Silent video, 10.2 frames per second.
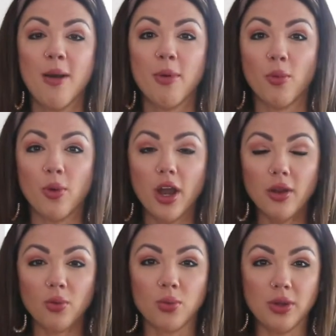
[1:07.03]
but
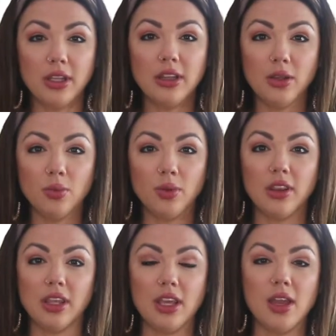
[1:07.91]
what
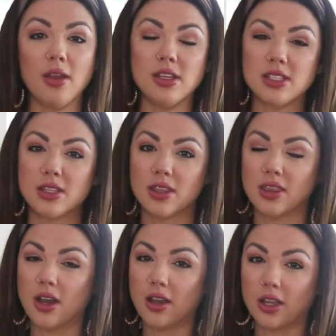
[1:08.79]
really is
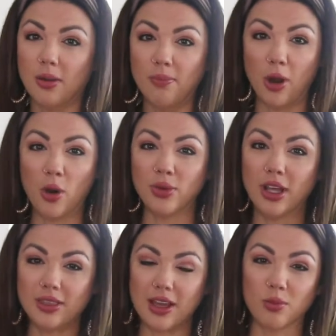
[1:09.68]
the
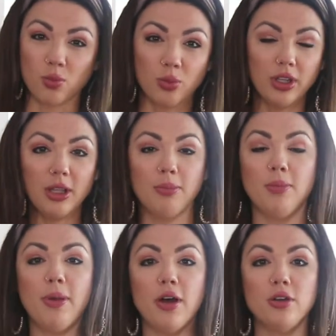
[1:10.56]
component that really
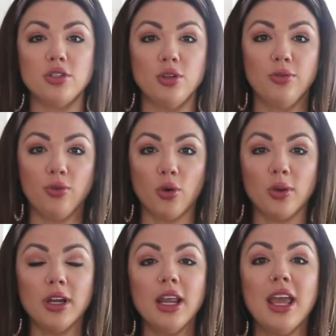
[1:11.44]
propels you
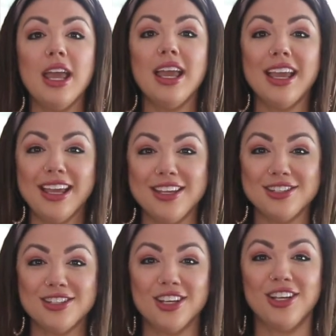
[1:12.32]
forward
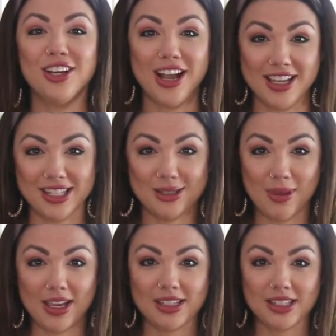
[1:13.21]
is your
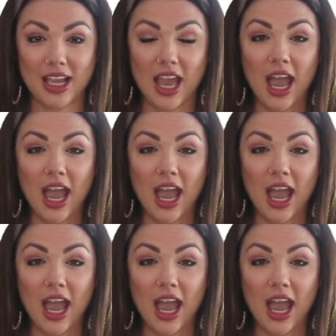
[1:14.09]
headspace.